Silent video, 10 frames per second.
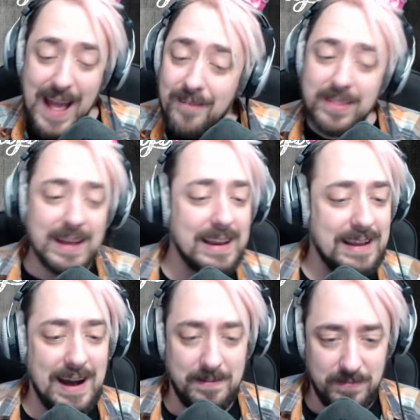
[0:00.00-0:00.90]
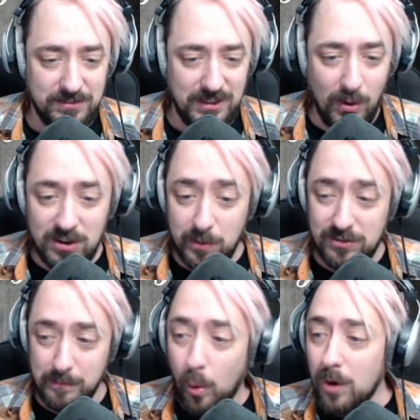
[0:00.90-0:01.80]
everything I got. Sayori's the
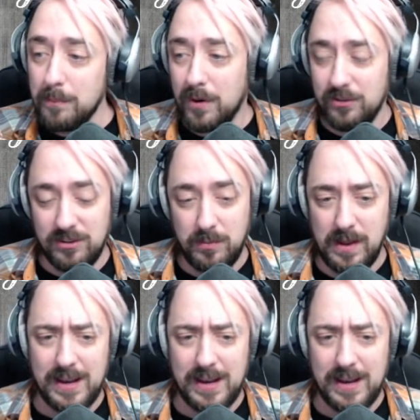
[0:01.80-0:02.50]
most important person to me.